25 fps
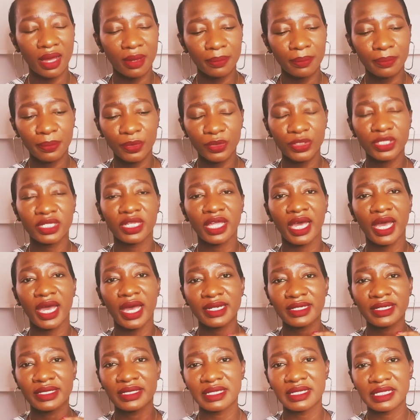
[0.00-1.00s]
put
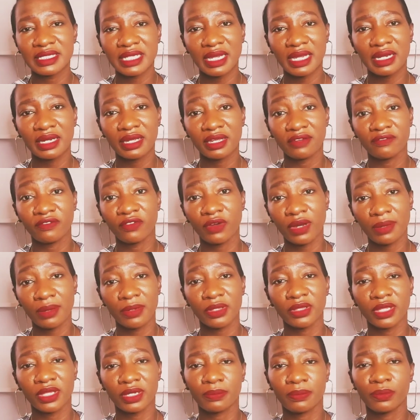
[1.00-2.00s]
their detailed info
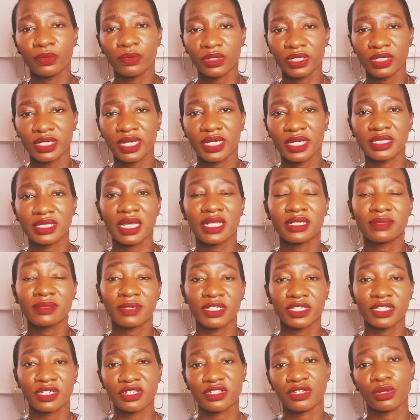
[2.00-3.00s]
about that product as
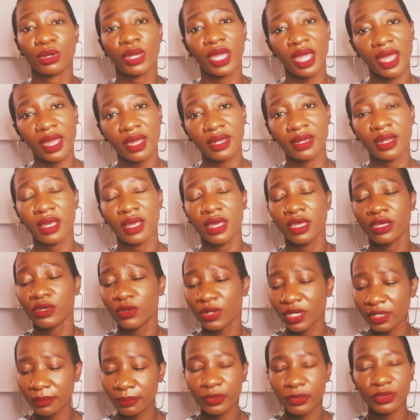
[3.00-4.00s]
much as you can. You
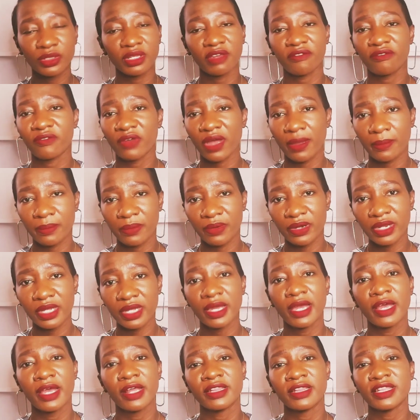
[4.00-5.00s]
can put the fabric,
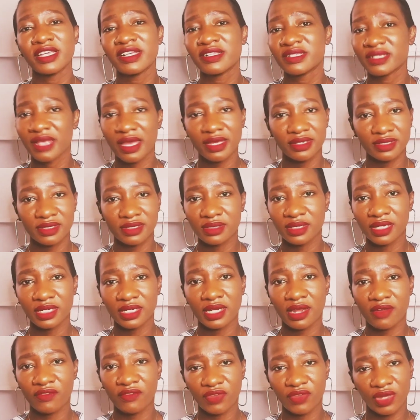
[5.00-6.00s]
the sizes that
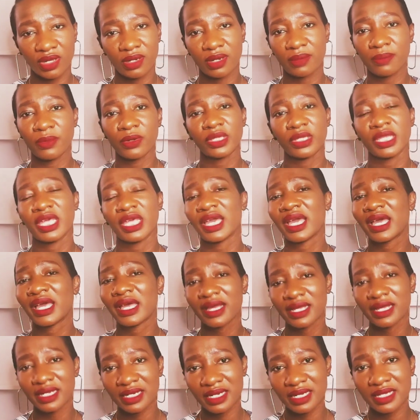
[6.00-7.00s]
are available, the
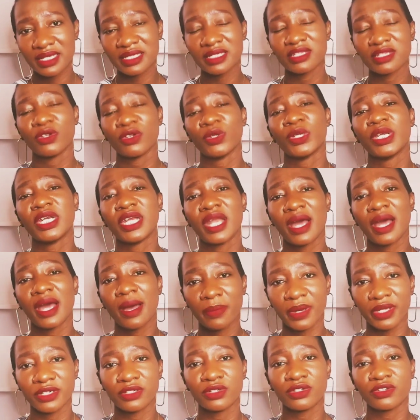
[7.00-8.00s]
colors, your
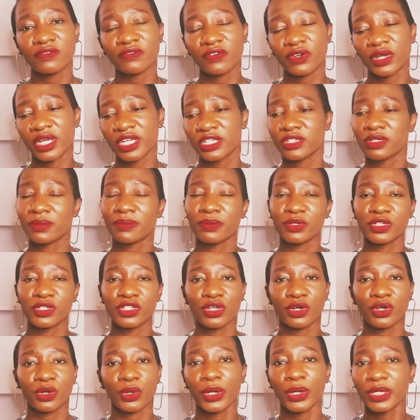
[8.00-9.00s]
number. Don't forget to put
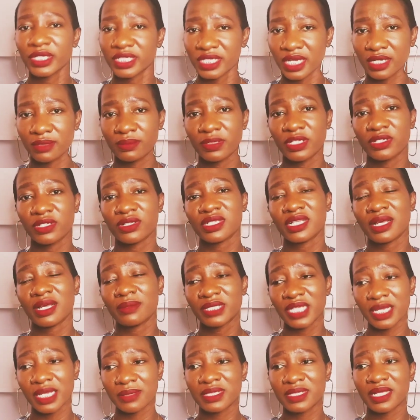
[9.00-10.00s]
your contact, because
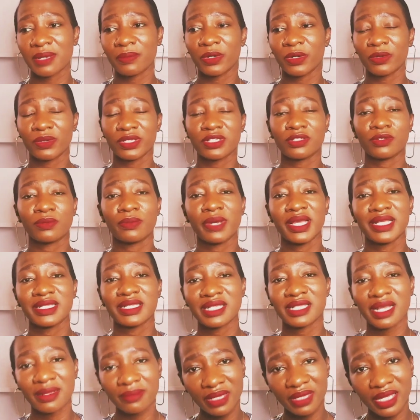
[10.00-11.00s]
sometimes someone wants to buy
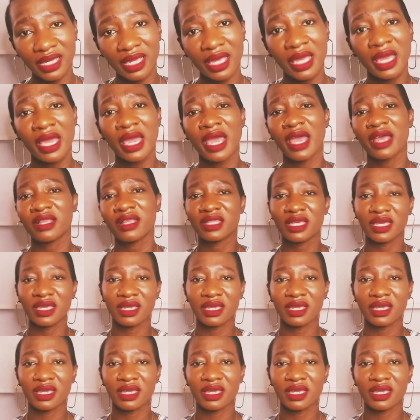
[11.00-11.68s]
something and